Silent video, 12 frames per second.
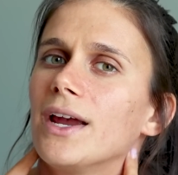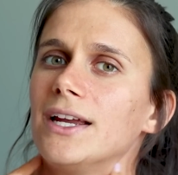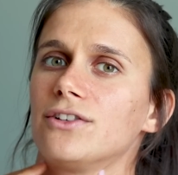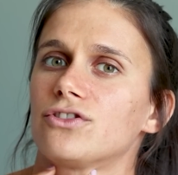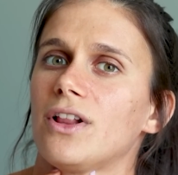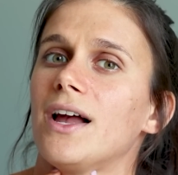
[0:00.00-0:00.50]

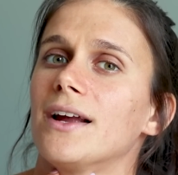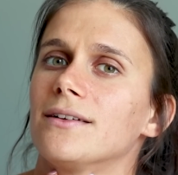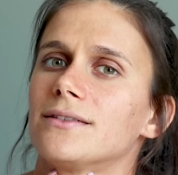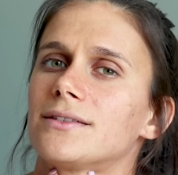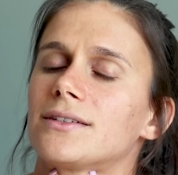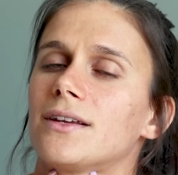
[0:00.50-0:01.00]
age
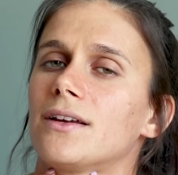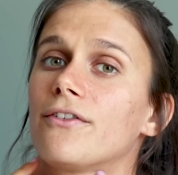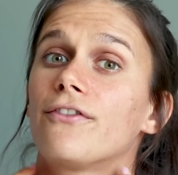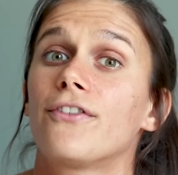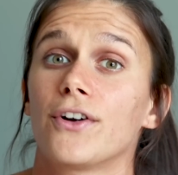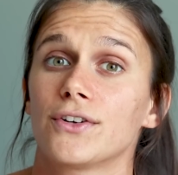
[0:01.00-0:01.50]
lines
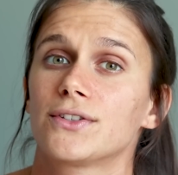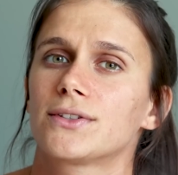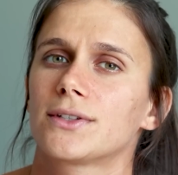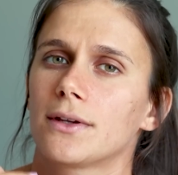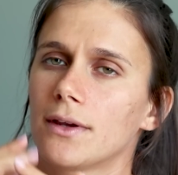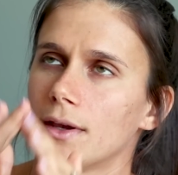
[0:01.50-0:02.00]
first.